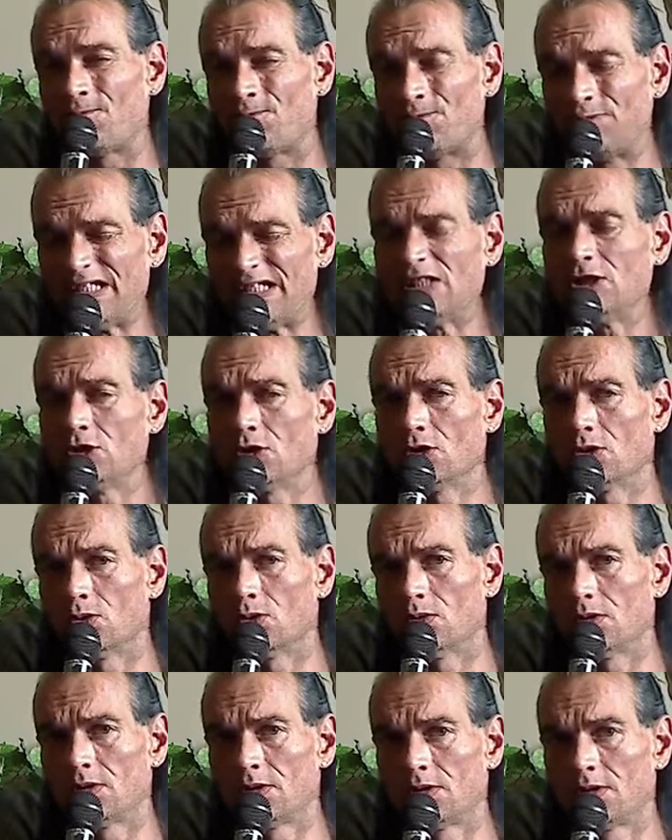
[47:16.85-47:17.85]

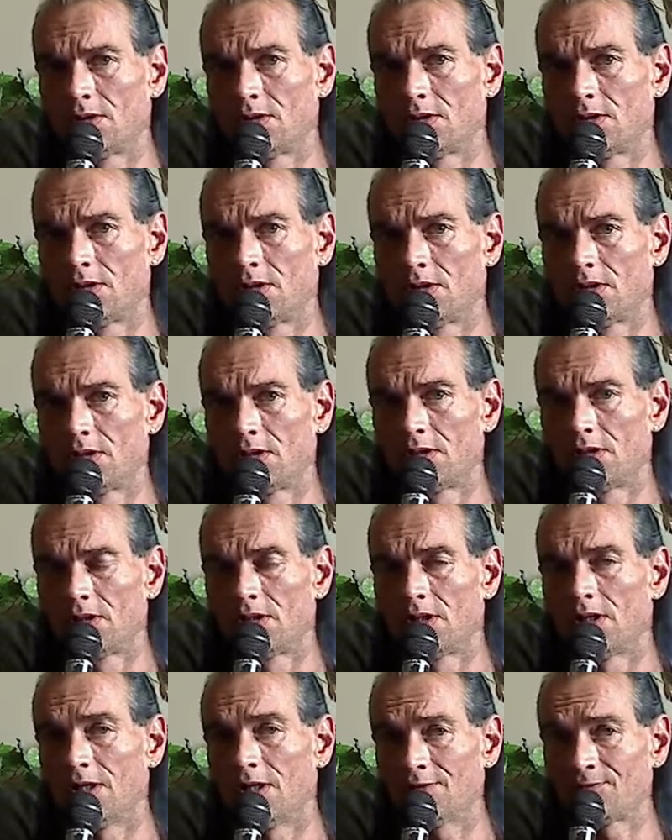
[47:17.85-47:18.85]
video
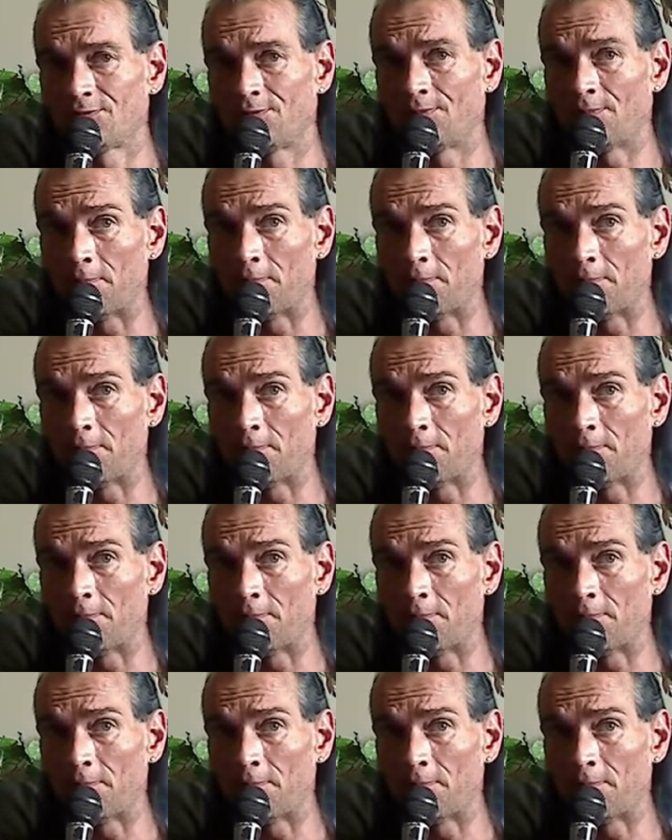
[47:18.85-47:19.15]
of